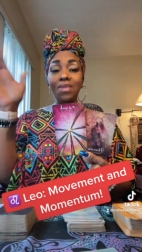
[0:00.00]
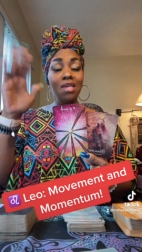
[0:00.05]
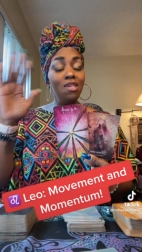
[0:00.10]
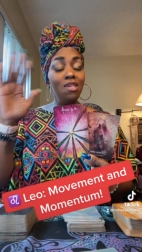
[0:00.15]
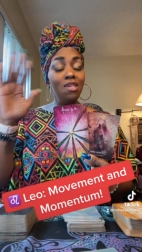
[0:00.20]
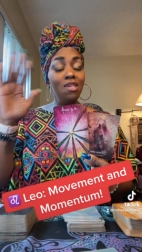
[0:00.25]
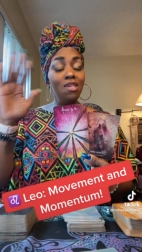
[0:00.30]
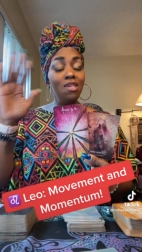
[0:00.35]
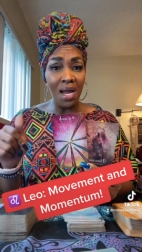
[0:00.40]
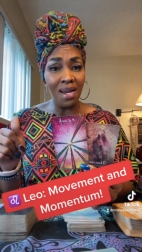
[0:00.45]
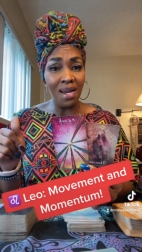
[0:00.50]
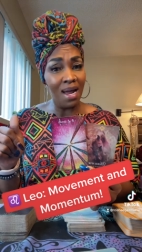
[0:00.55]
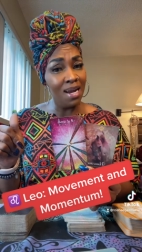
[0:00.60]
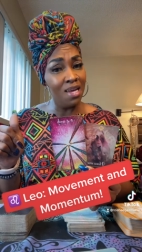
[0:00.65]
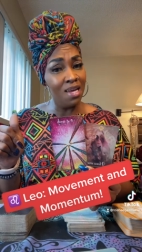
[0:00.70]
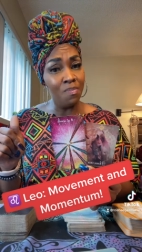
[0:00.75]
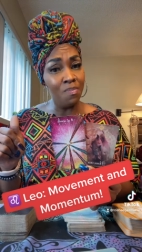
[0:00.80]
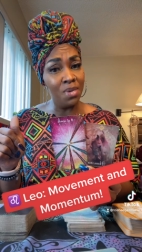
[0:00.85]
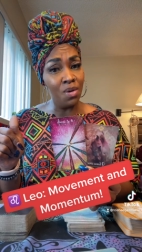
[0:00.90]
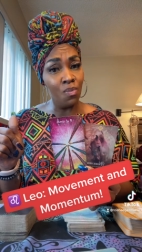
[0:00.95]
You might not
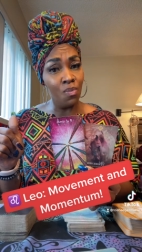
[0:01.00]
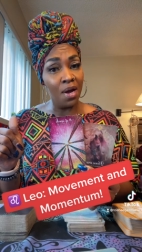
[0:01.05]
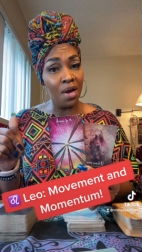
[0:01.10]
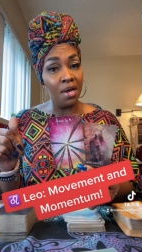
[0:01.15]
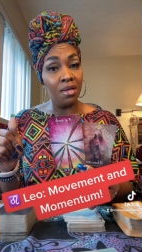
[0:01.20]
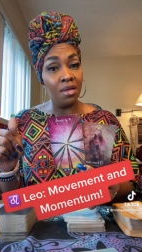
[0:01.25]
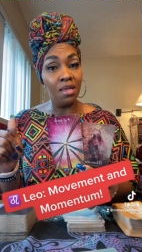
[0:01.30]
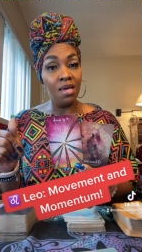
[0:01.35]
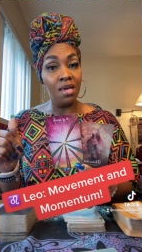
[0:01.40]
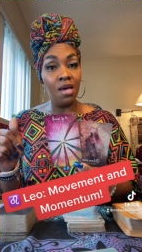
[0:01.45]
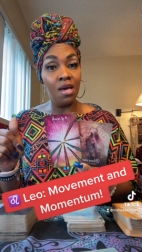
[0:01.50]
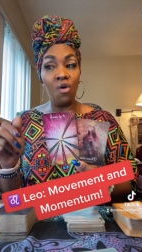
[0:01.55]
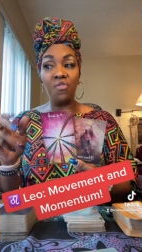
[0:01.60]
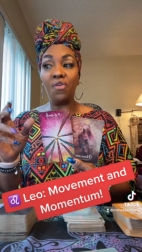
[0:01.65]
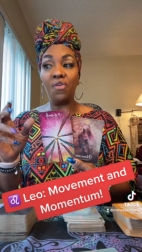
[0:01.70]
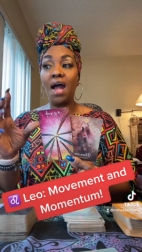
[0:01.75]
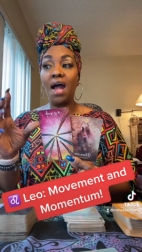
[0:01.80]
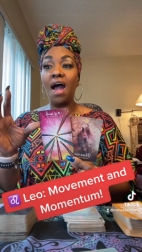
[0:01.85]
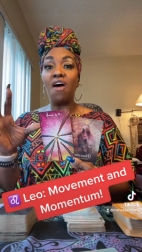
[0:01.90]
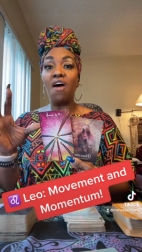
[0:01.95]
even be ready, Leo, for
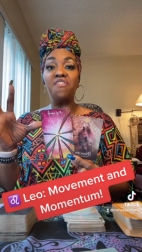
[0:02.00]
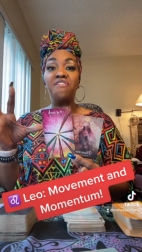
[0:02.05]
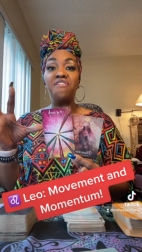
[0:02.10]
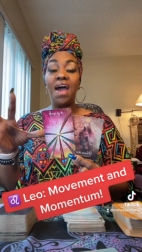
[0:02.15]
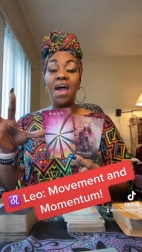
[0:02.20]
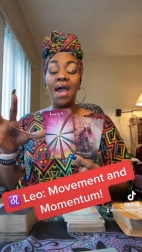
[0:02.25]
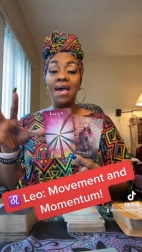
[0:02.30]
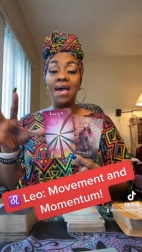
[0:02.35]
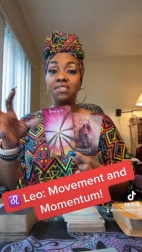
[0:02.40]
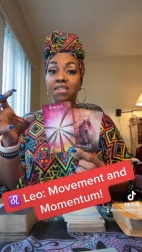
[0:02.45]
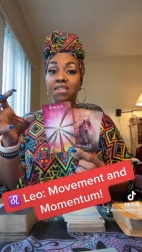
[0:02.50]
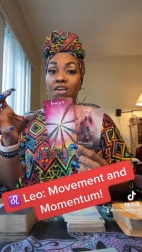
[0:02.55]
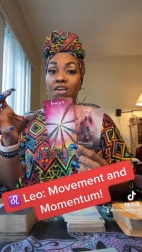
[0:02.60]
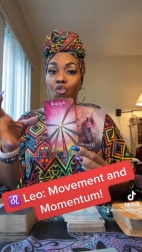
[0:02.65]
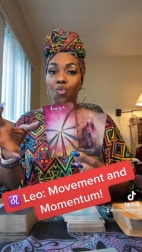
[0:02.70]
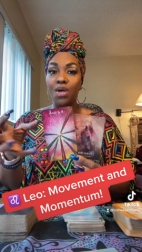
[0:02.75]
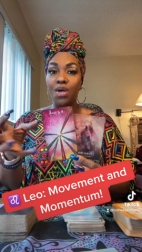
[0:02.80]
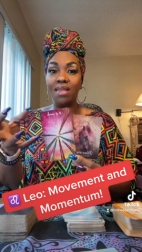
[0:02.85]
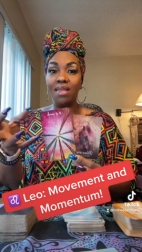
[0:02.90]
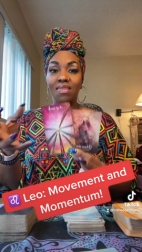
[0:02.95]
how fast and
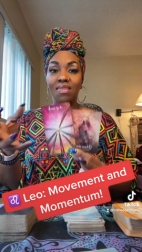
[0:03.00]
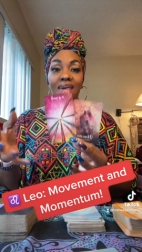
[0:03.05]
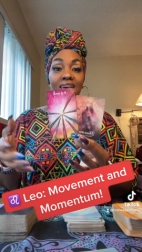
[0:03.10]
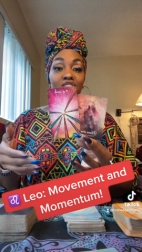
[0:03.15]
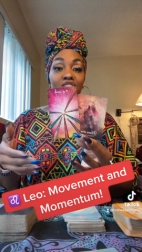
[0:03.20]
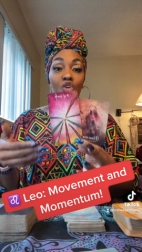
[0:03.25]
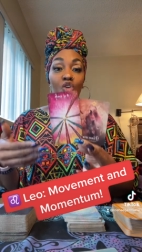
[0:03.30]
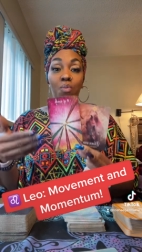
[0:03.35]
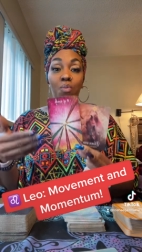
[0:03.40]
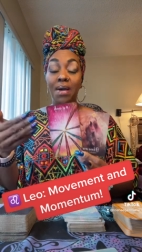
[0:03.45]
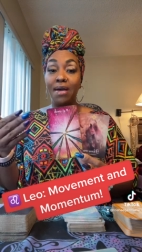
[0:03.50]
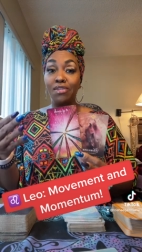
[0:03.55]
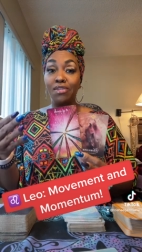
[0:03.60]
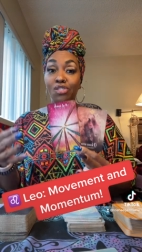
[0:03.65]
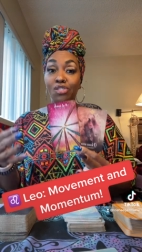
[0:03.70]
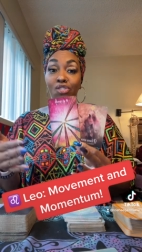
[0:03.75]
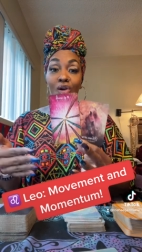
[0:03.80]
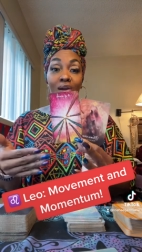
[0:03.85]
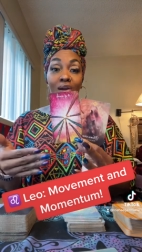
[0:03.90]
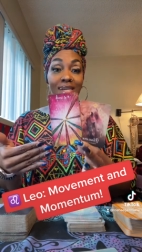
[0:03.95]
quick things are about to
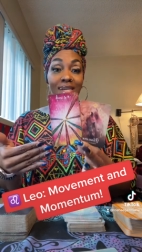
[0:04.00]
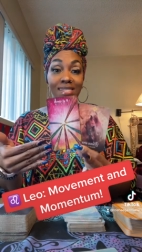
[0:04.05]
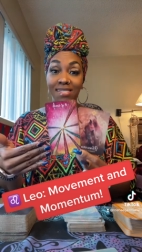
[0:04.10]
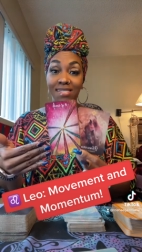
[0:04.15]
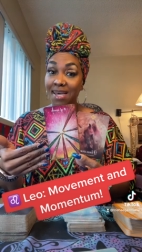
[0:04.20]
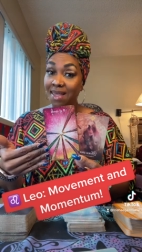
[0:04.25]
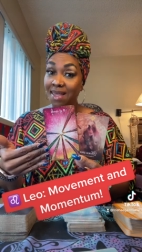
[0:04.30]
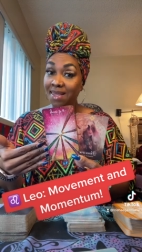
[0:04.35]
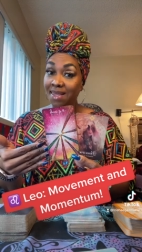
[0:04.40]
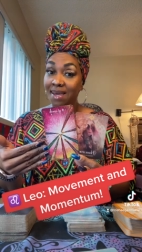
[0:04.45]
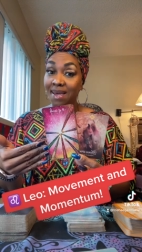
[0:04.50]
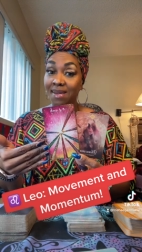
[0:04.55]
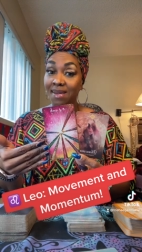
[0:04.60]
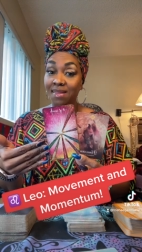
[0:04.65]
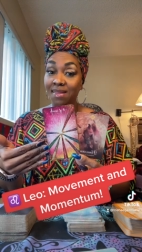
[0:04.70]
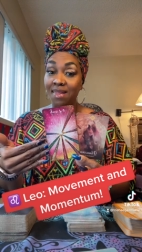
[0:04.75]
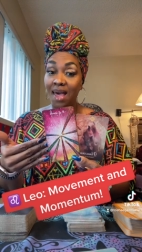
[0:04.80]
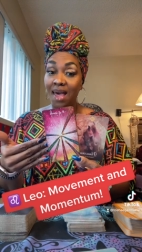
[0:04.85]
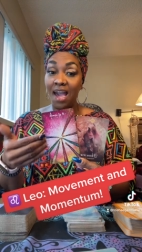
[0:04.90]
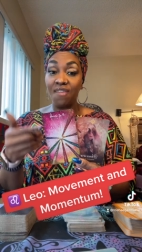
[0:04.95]
start excelling in your
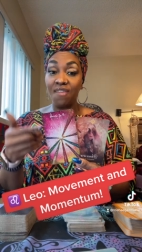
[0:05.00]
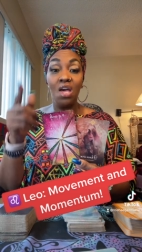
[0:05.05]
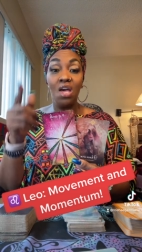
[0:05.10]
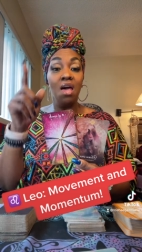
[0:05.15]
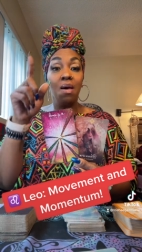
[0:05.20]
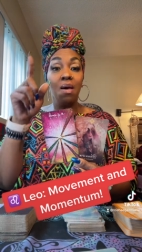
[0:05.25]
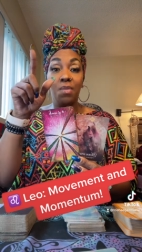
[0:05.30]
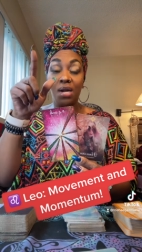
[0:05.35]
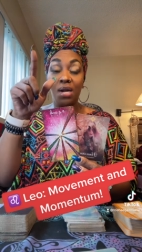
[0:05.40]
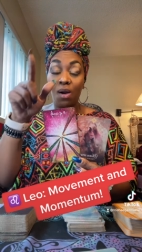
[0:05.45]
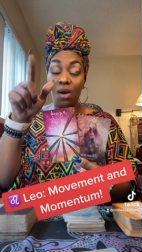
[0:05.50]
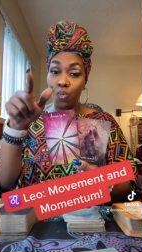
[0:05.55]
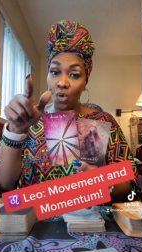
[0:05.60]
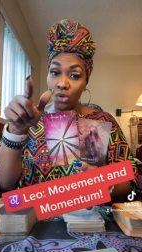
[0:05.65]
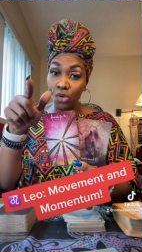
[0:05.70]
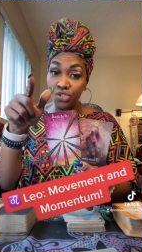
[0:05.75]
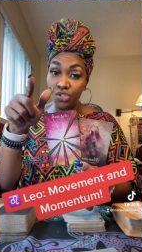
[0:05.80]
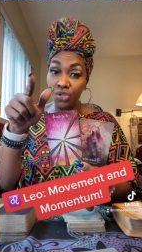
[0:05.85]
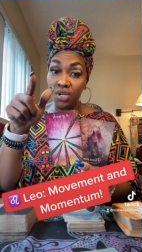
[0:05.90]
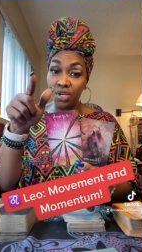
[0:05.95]
life, but I
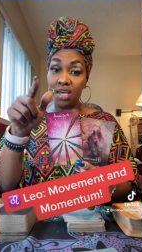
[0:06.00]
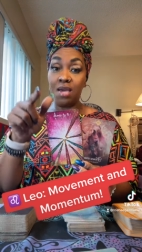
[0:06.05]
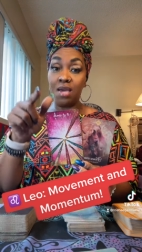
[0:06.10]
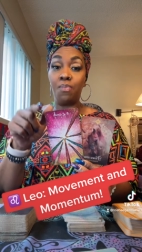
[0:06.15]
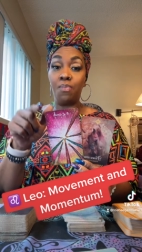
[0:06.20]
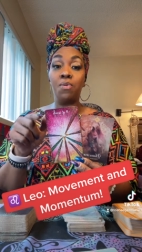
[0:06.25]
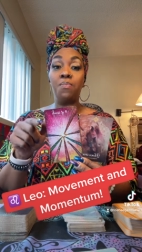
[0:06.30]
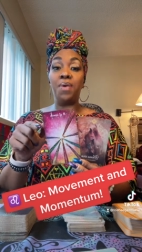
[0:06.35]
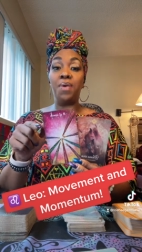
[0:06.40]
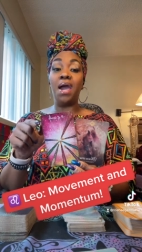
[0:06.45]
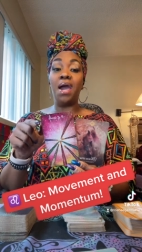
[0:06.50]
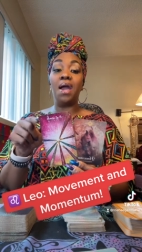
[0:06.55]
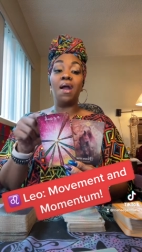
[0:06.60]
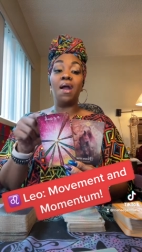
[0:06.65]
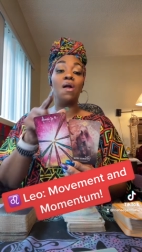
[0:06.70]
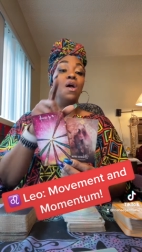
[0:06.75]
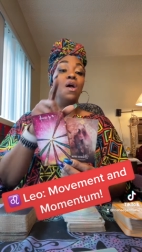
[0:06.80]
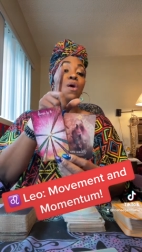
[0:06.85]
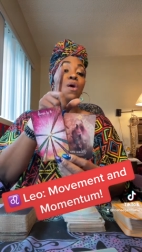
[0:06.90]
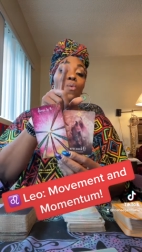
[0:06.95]
want you to get prepared.